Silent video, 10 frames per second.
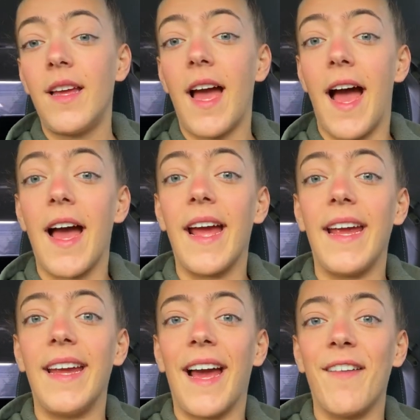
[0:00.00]

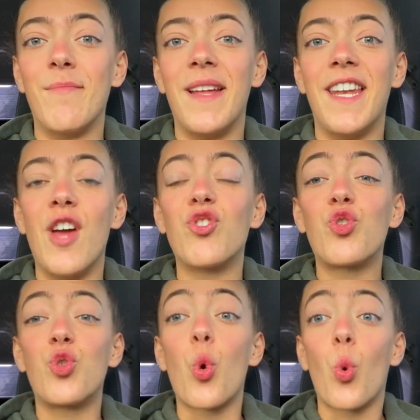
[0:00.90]
I have been
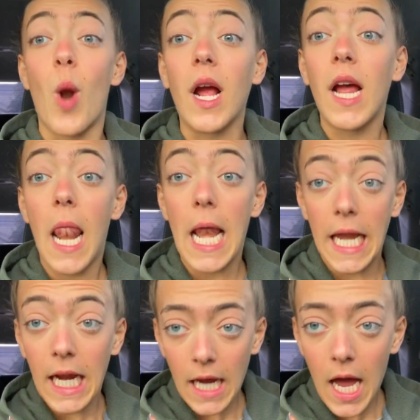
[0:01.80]

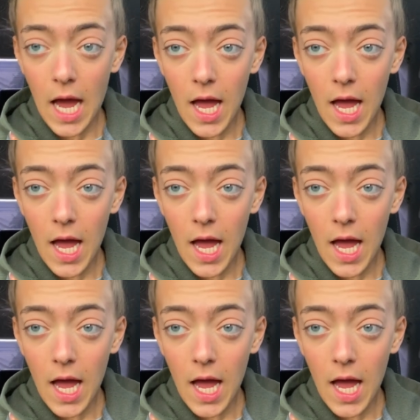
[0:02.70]
struggling.